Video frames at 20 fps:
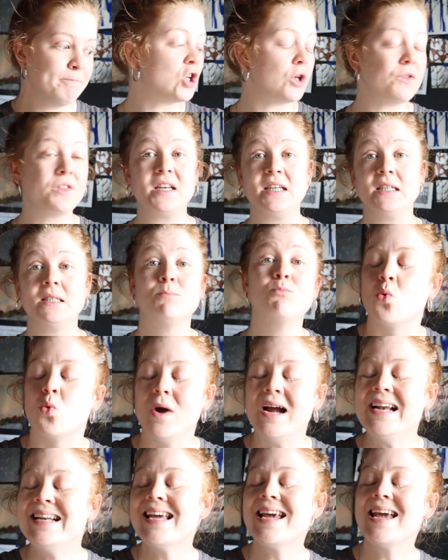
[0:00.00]
so that it's
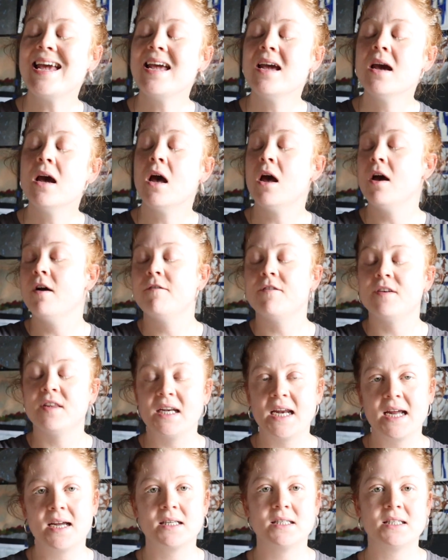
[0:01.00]
ready for the
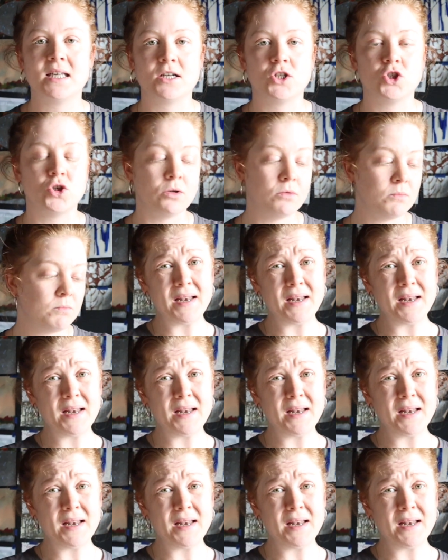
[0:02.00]
next session.